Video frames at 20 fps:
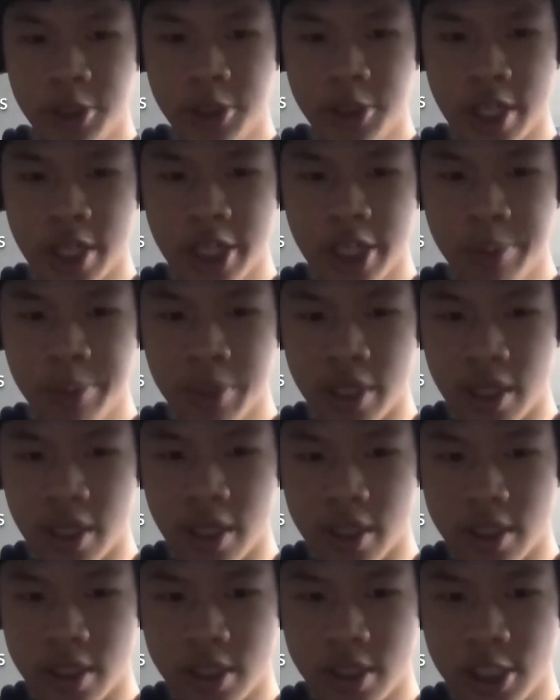
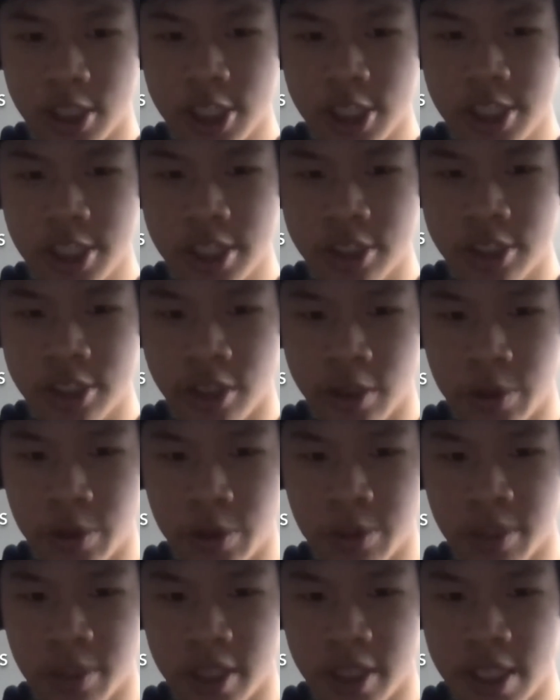keeper, Gigi
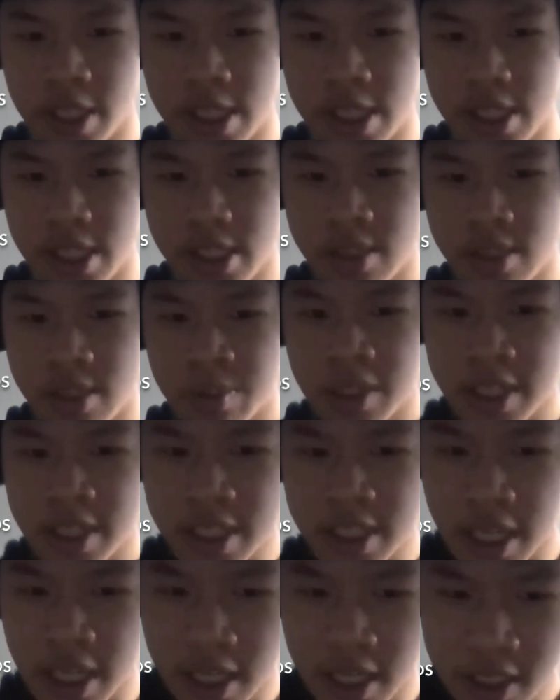Donnarumma, he's pretty
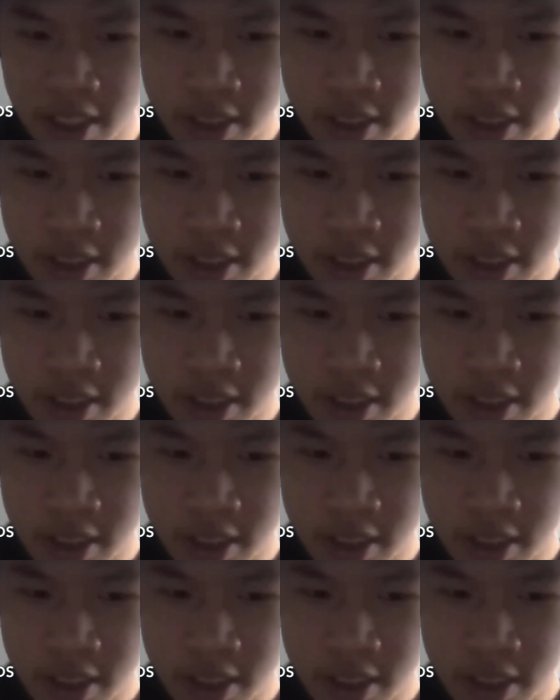young, 20